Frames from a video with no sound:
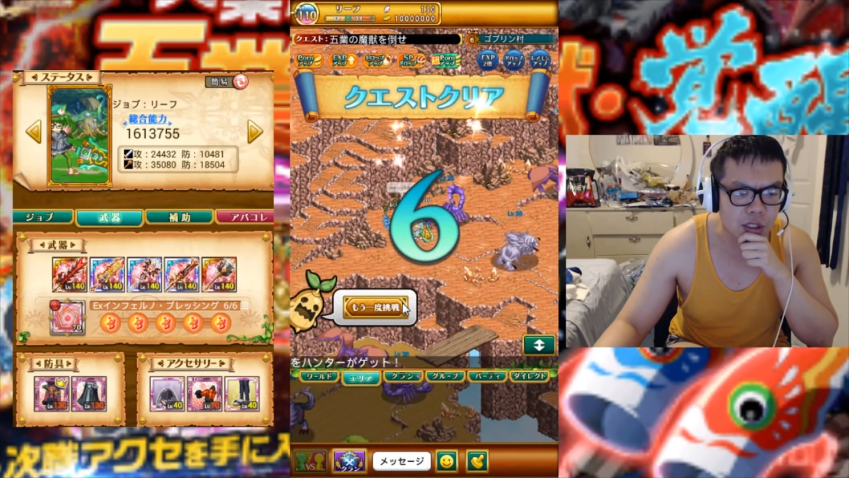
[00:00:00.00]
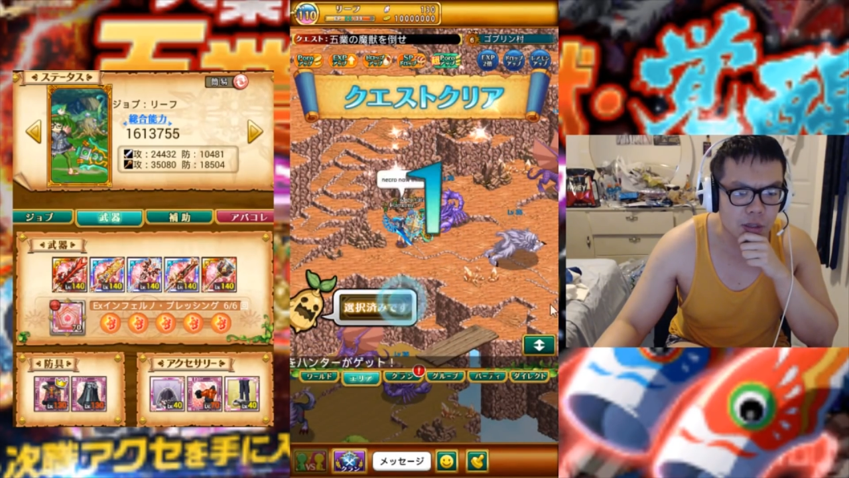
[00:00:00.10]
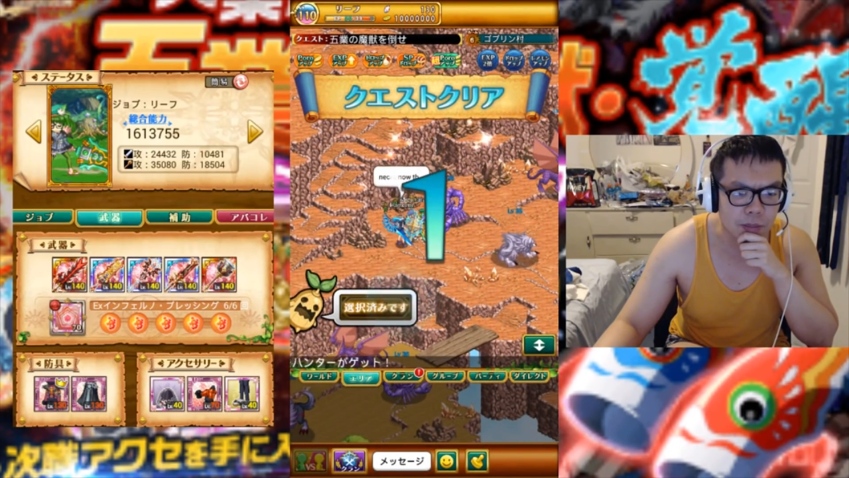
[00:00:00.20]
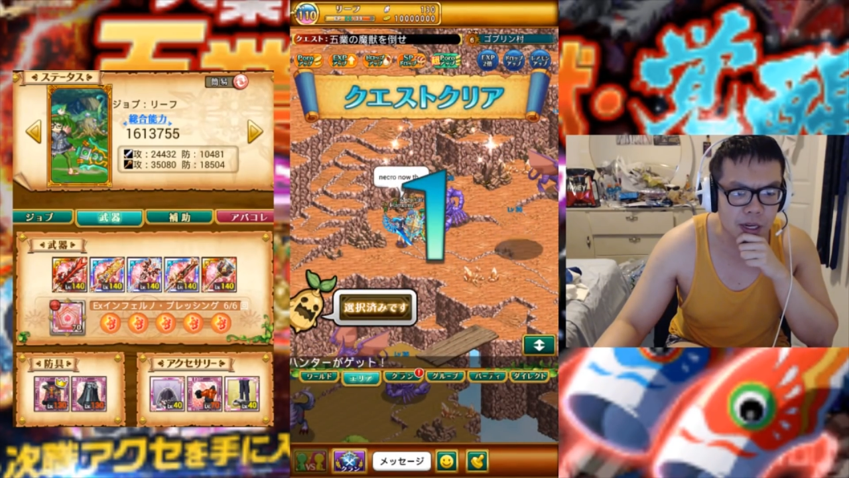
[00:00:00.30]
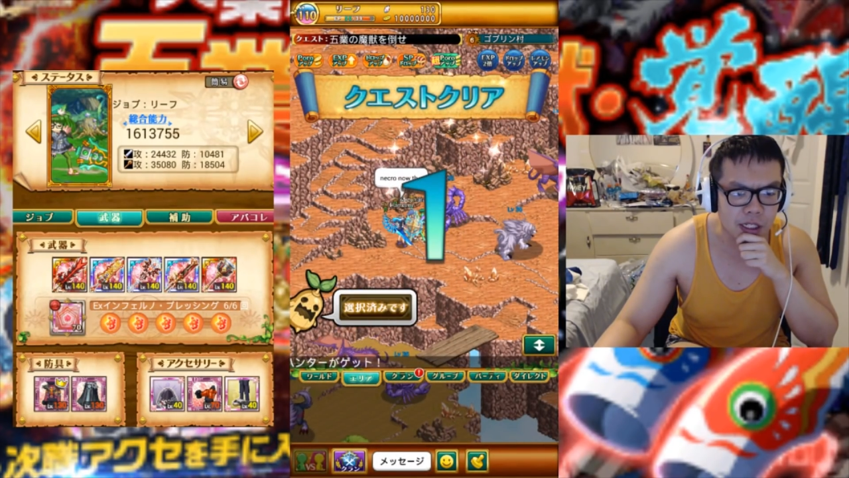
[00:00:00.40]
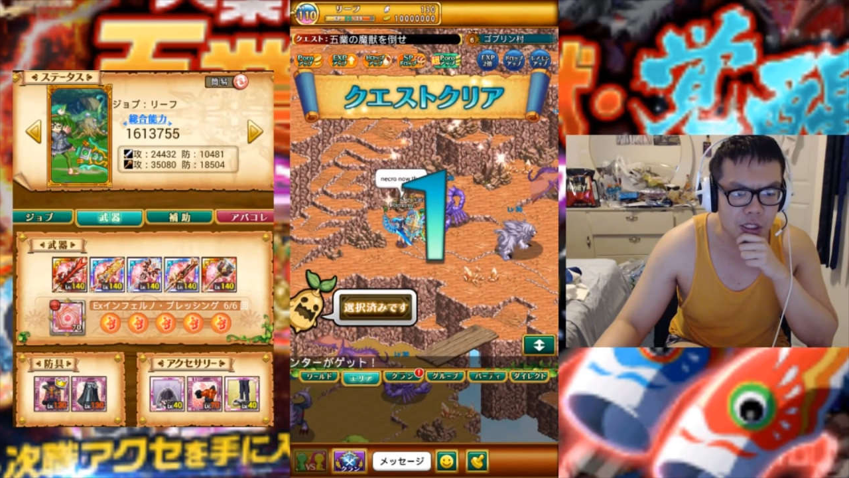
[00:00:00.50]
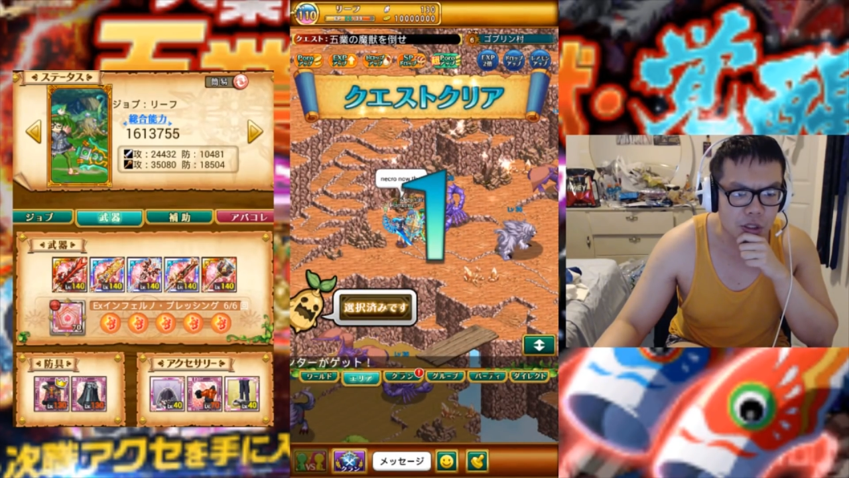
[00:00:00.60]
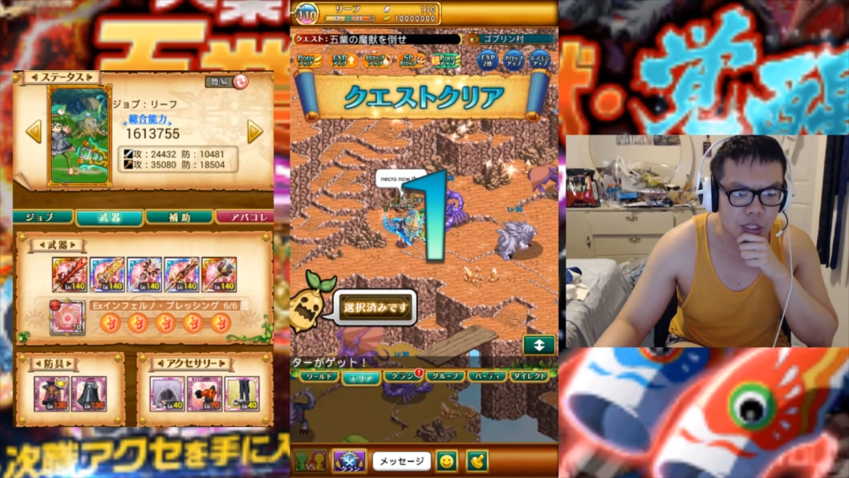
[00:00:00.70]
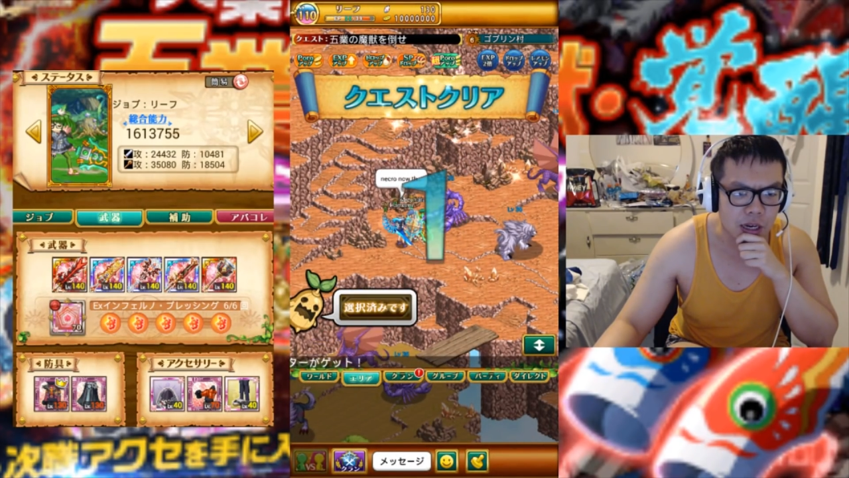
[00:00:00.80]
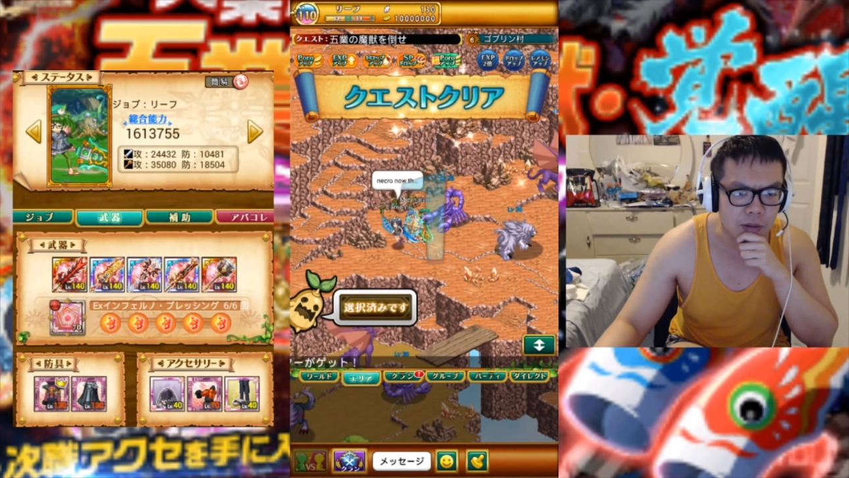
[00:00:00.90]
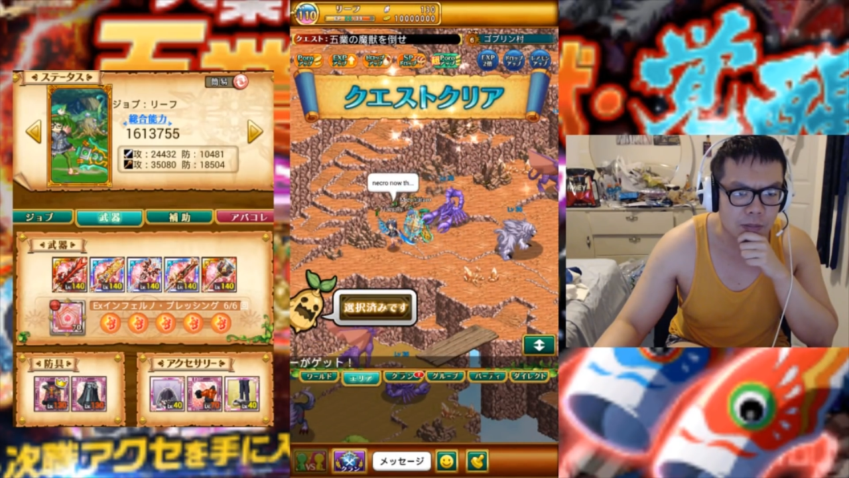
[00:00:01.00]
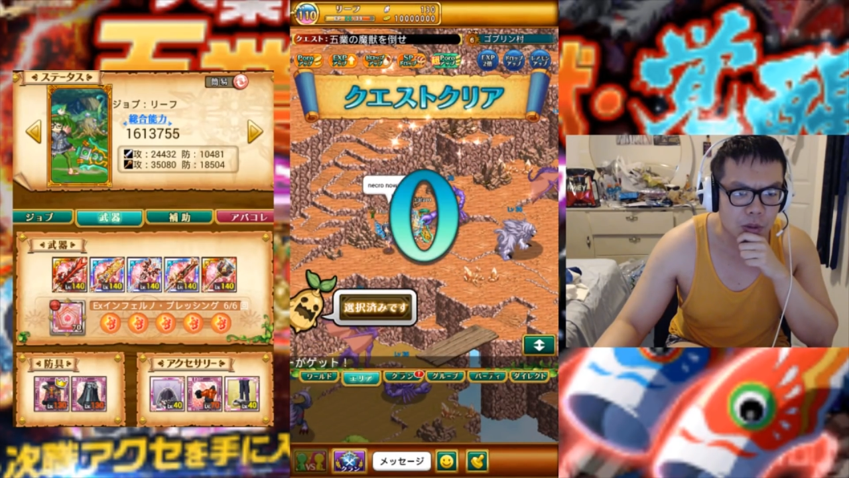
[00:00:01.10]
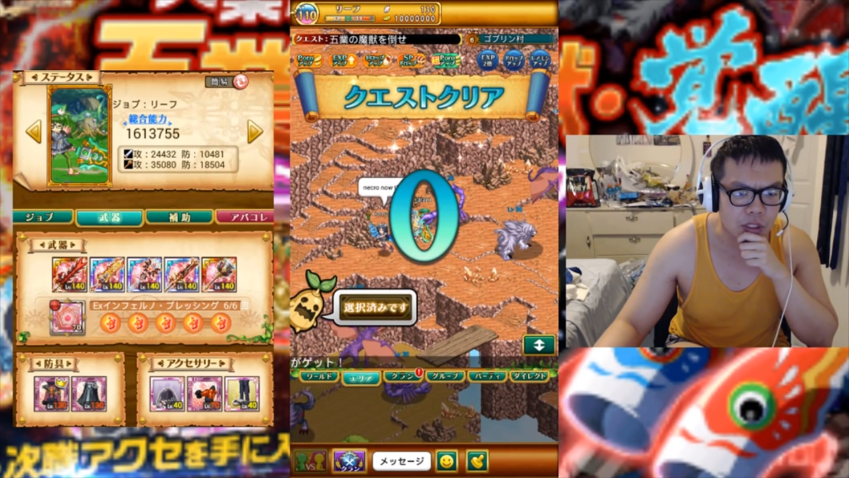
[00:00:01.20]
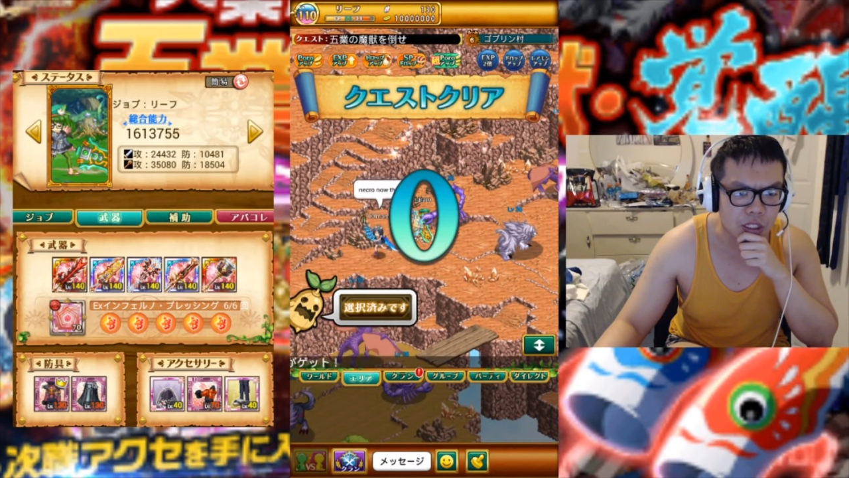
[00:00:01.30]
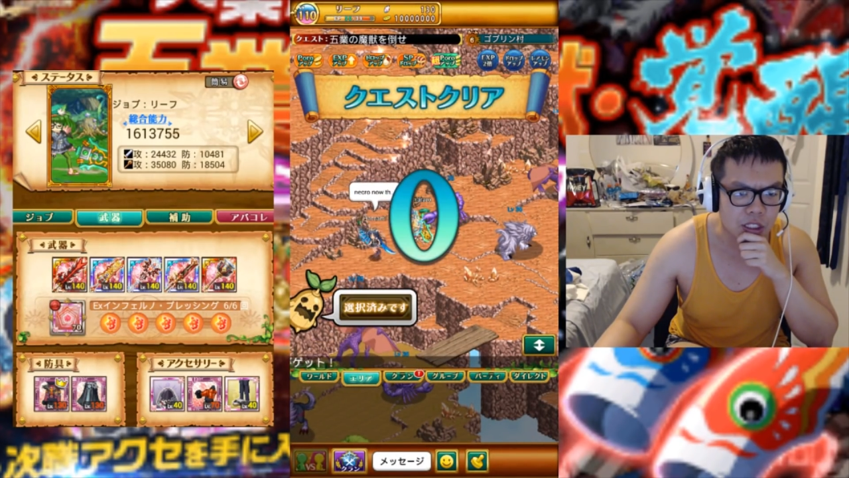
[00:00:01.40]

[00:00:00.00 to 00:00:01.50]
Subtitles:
to a minute is usually how most